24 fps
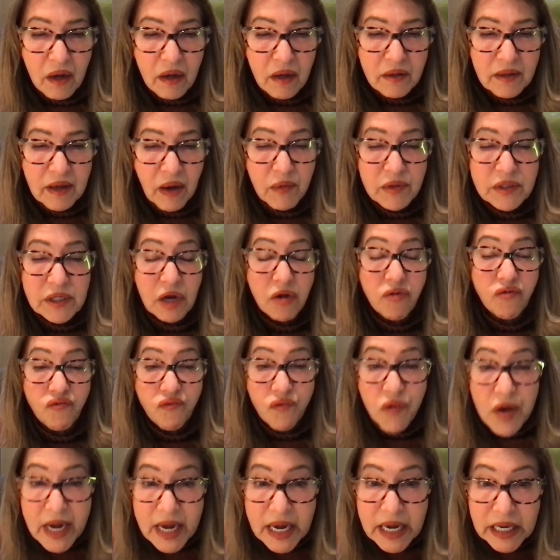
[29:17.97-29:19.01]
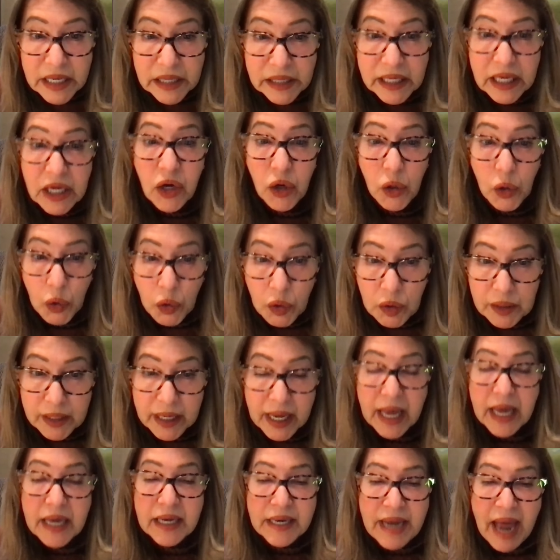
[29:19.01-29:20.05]
That was like really early.
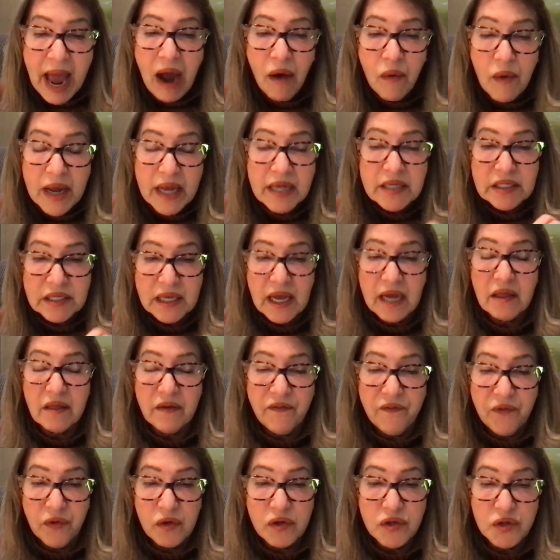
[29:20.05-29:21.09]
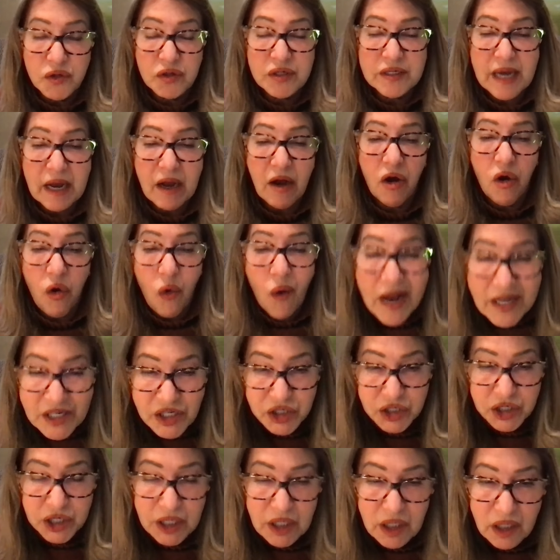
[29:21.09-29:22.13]
Now it's like the first or second
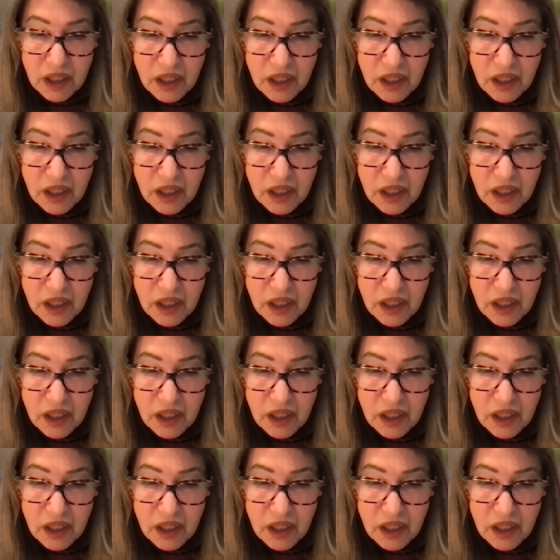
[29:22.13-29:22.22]
question.